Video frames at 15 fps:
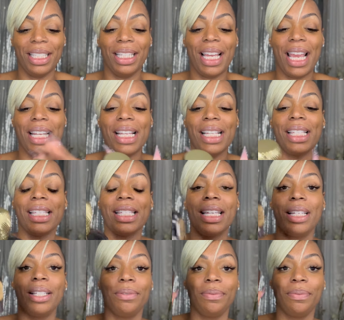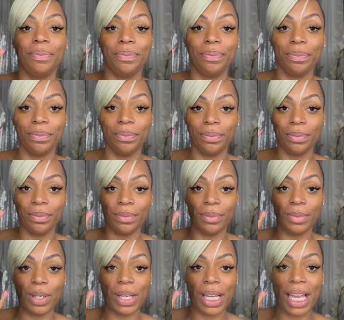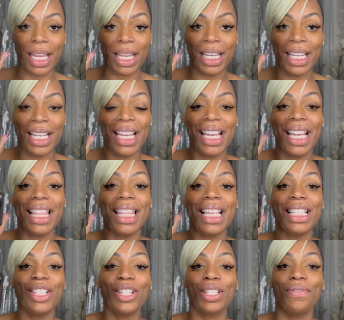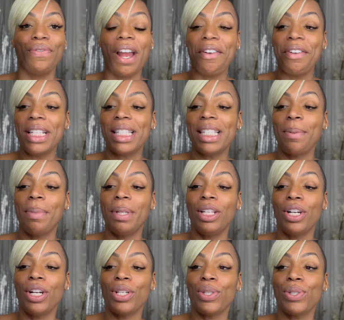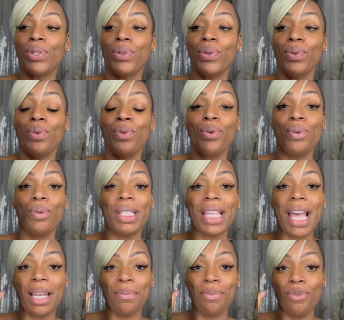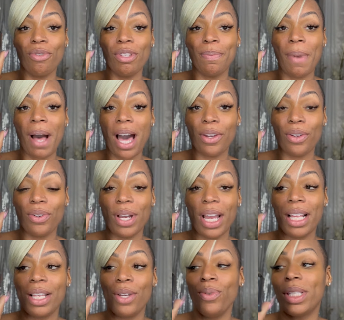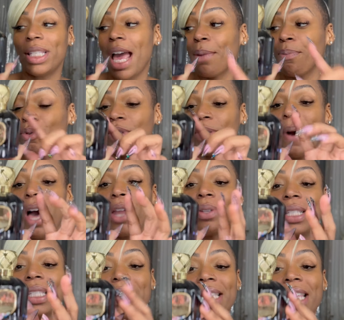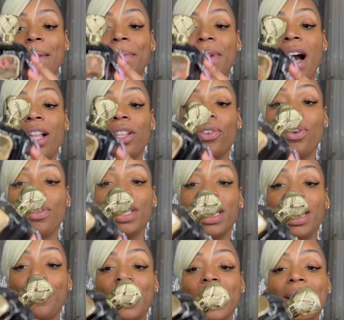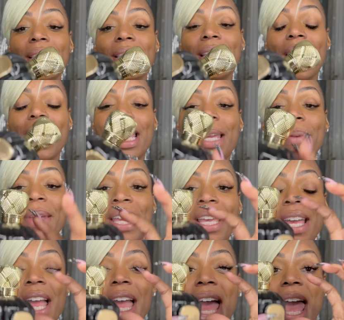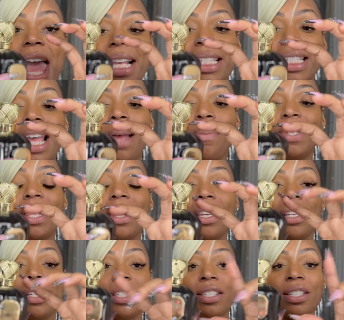And this is it. Okay. This looks very similar to Oud Satin Mood's bottle. Oud Satin Mood's bottle is the same color, or the liquid is the same, except the